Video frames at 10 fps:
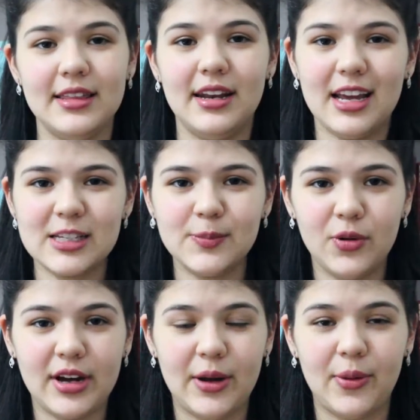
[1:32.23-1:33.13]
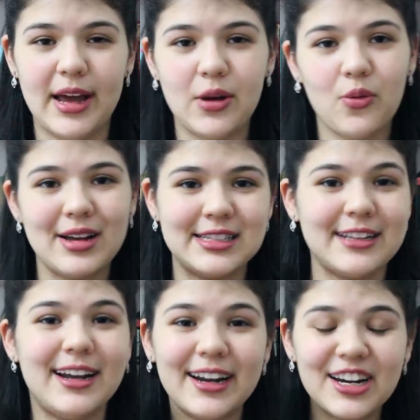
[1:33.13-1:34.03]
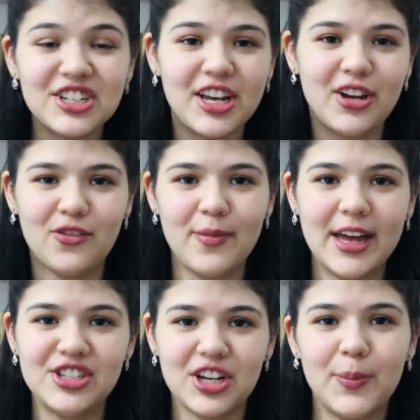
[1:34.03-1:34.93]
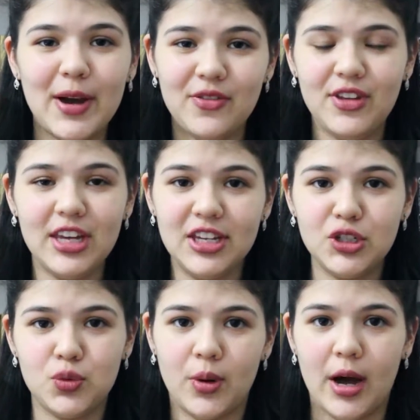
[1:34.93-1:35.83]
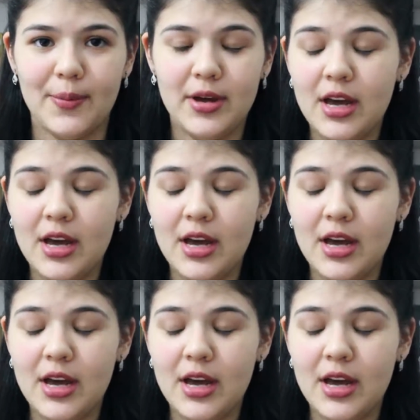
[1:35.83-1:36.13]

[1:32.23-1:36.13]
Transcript: The next book I read was A Darker Shade of Magic by V.E. Schwab.